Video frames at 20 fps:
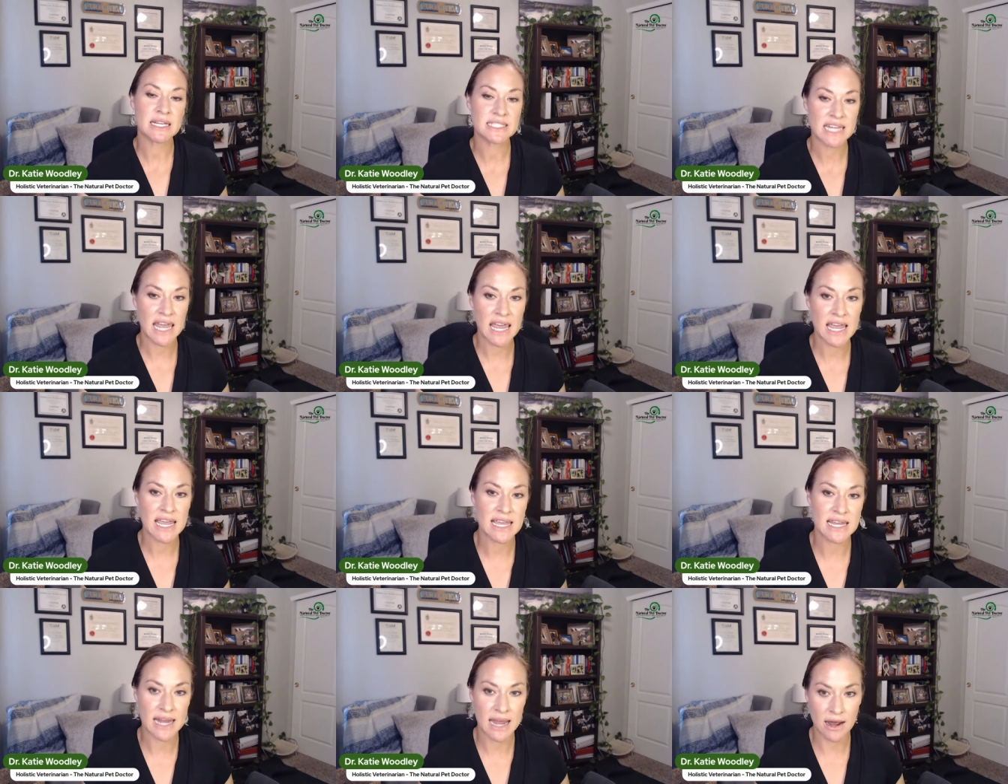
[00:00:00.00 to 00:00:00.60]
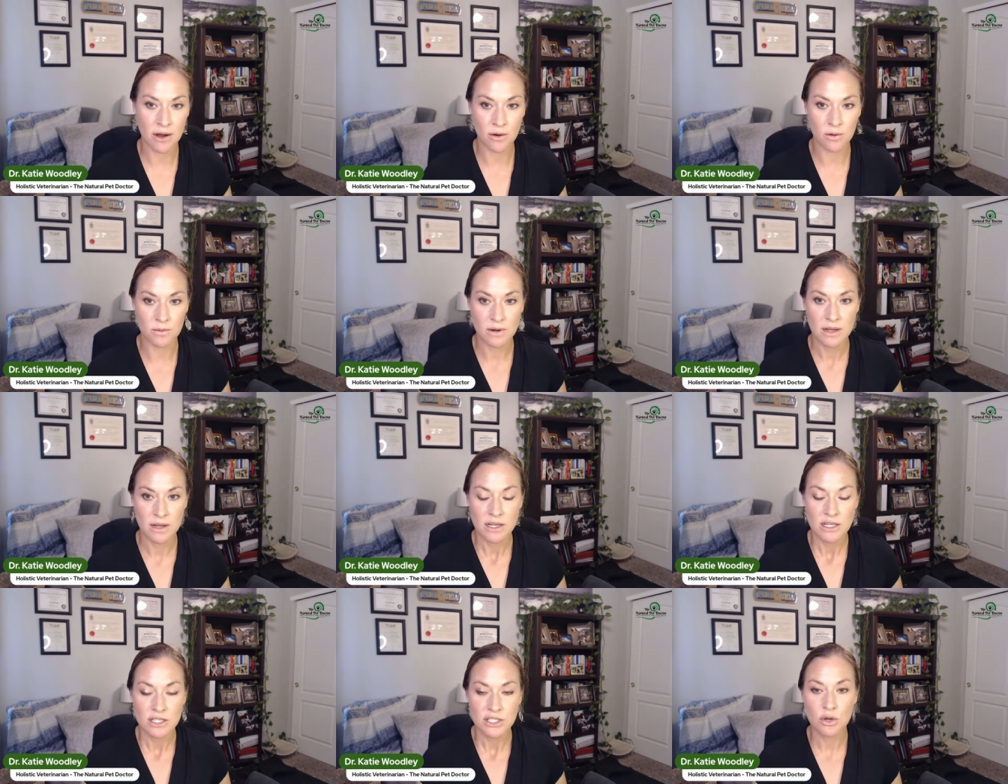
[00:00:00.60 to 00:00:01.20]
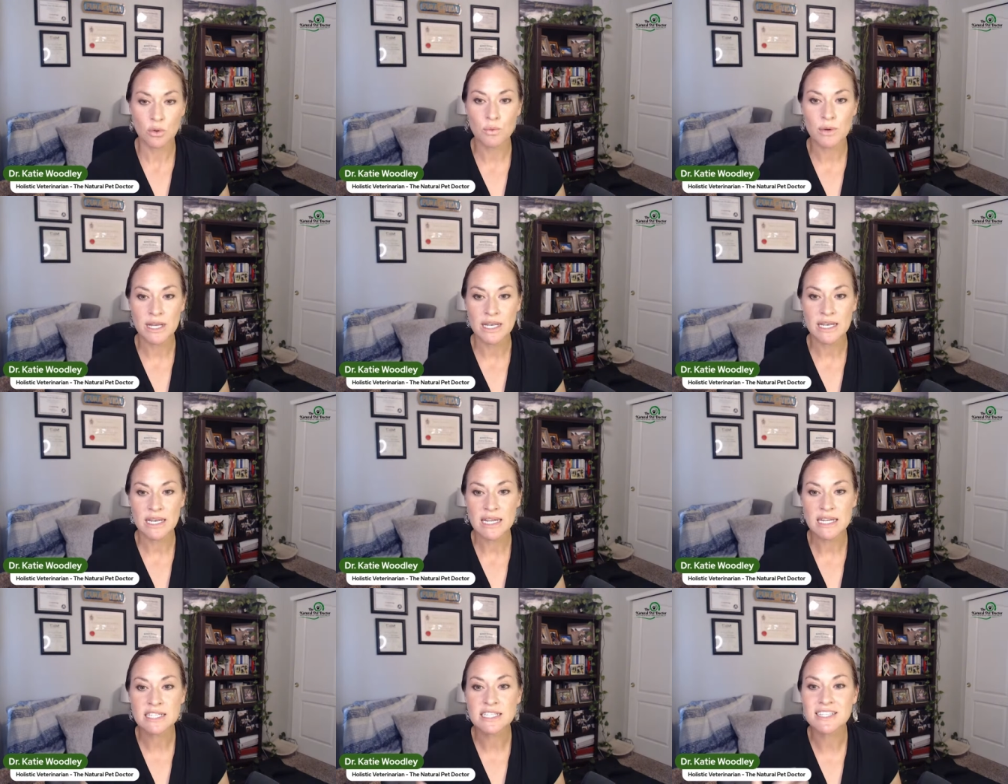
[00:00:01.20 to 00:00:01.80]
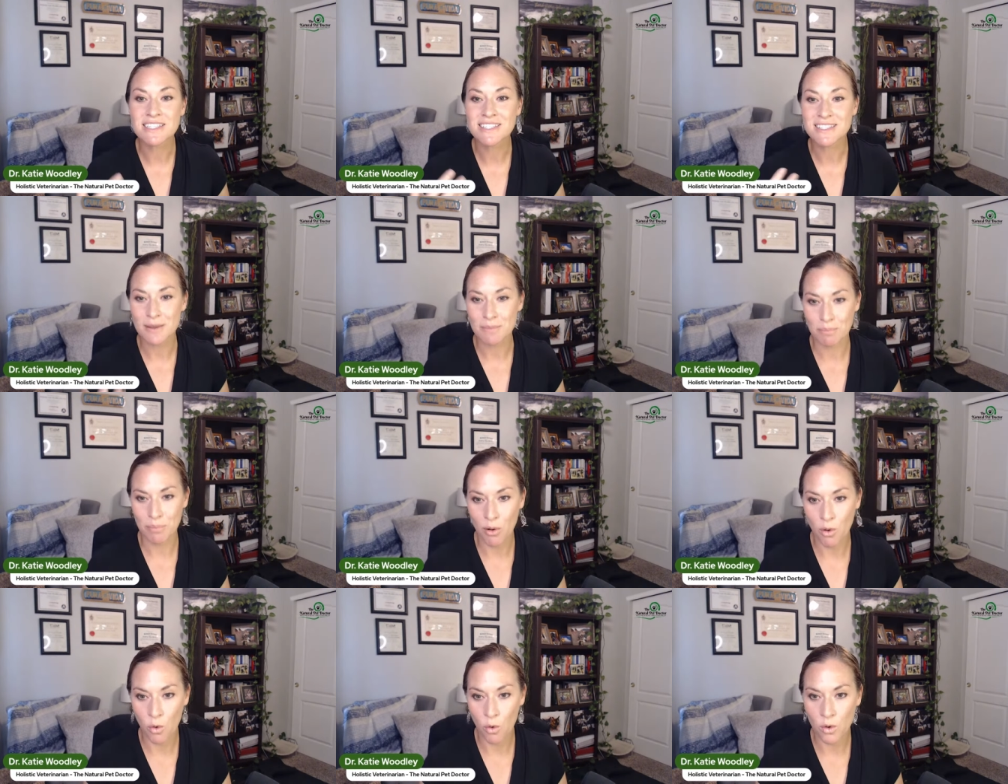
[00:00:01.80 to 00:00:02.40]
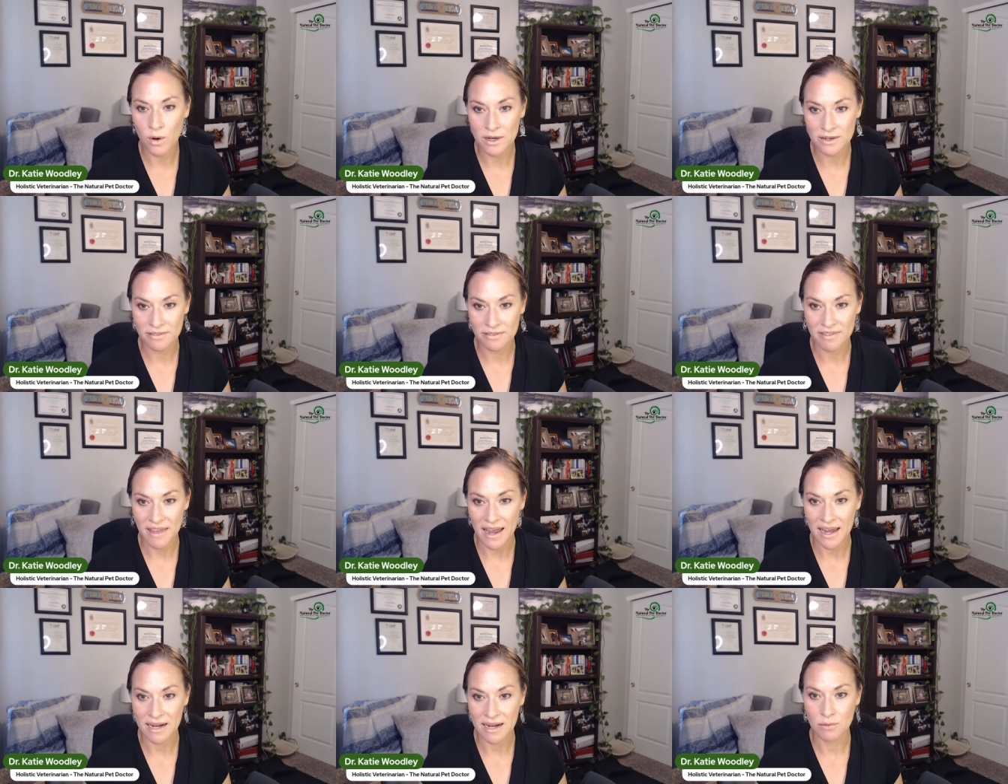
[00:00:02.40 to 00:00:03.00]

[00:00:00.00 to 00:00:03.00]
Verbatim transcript: taken out. So we need to support that.